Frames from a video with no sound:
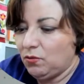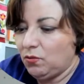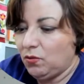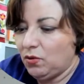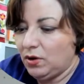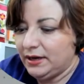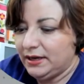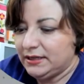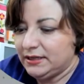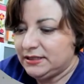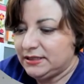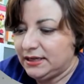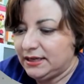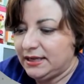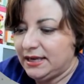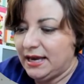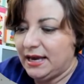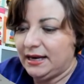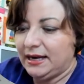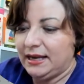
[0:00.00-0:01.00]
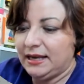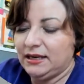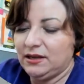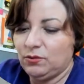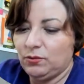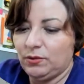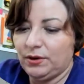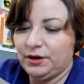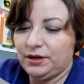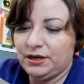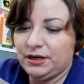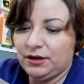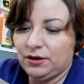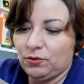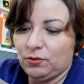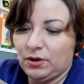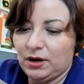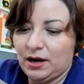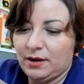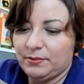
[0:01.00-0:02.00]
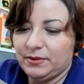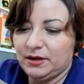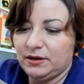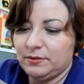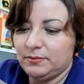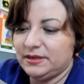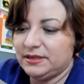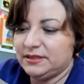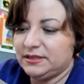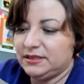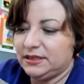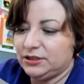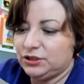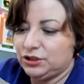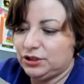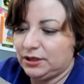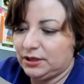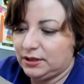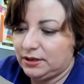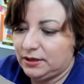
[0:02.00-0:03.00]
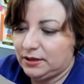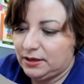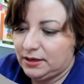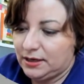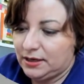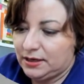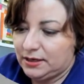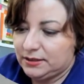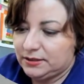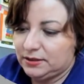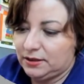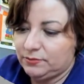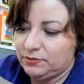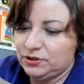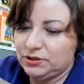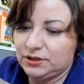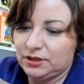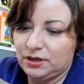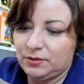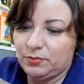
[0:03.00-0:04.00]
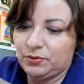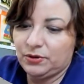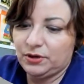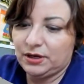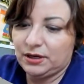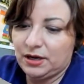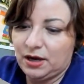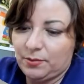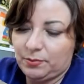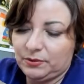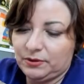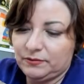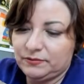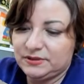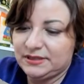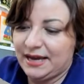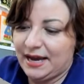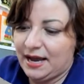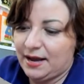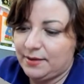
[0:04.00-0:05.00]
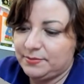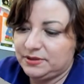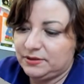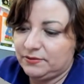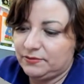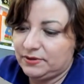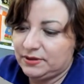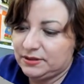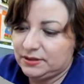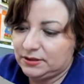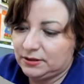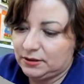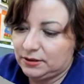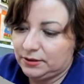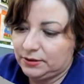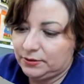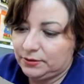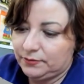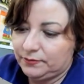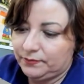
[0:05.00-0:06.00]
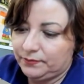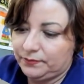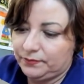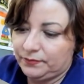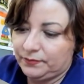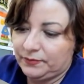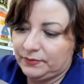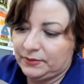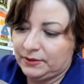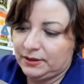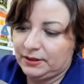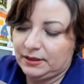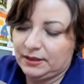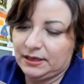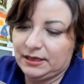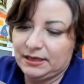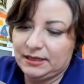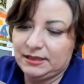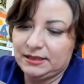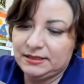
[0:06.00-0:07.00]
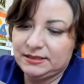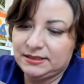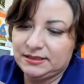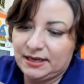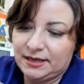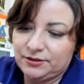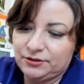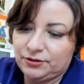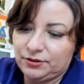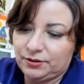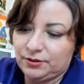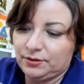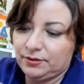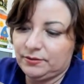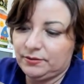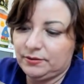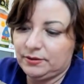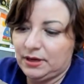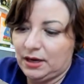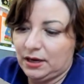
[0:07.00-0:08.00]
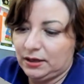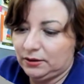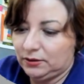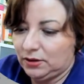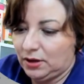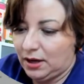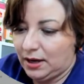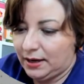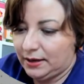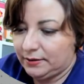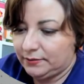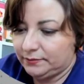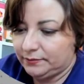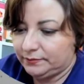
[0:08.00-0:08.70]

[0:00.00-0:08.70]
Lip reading: want it to get anywhere near where I'm going to be stitching. So I'm just going to put a couple of dabs of this glue in the center, not a lot.